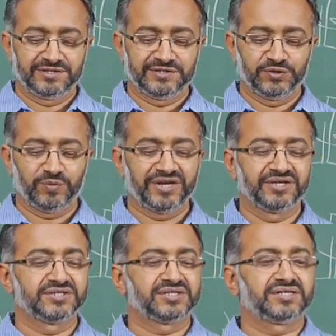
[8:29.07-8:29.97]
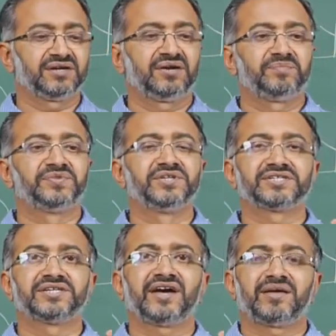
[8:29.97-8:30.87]
So one is this
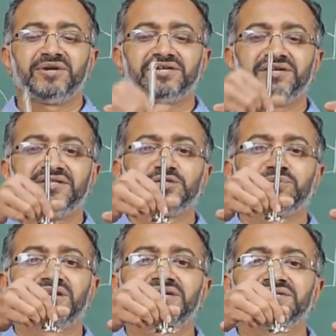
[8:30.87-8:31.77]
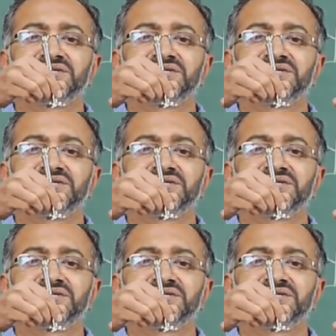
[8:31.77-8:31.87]
diameter, this one is.